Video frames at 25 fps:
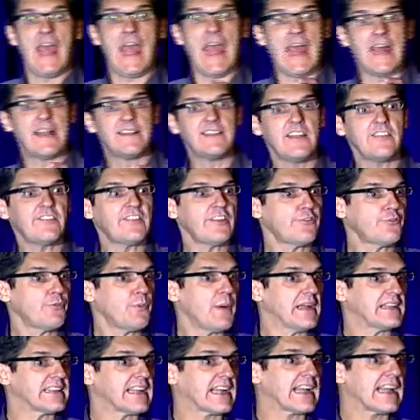And this is
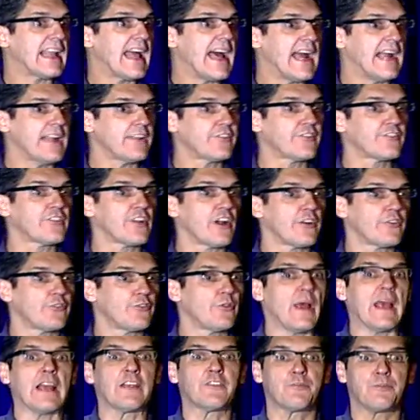where the client starts
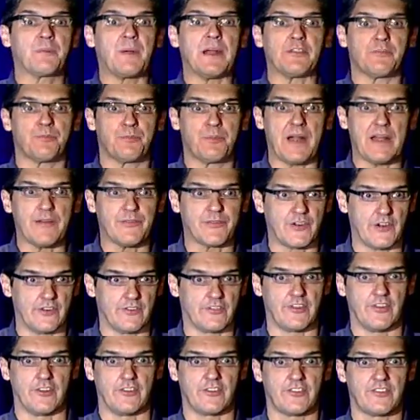to express
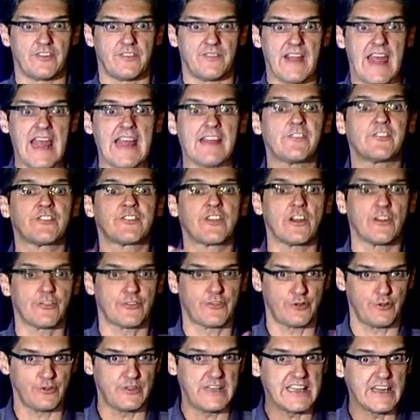preferences and
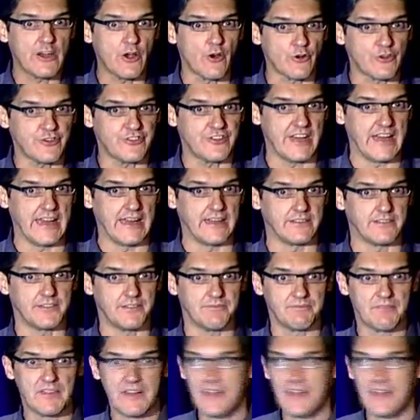starts to negotiate.